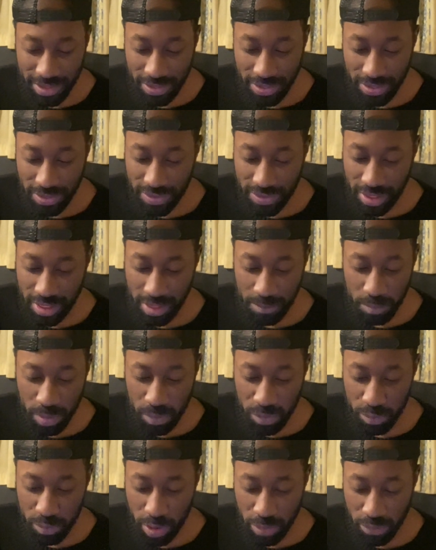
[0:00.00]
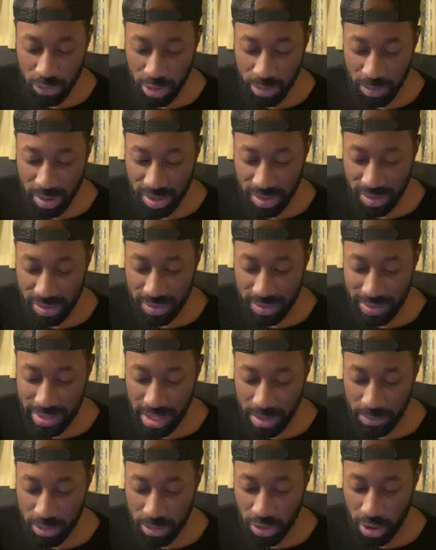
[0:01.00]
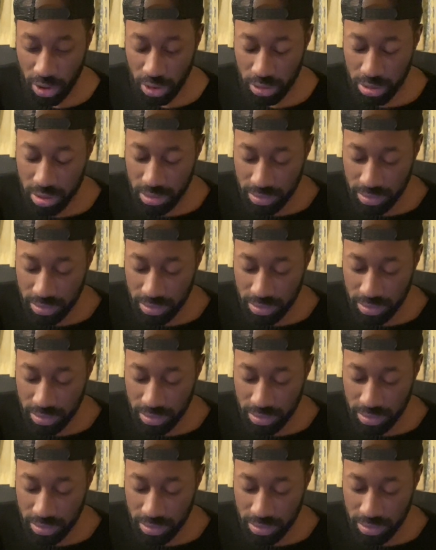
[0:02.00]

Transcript: Said the pimp's prayer before he about to slap his hoe.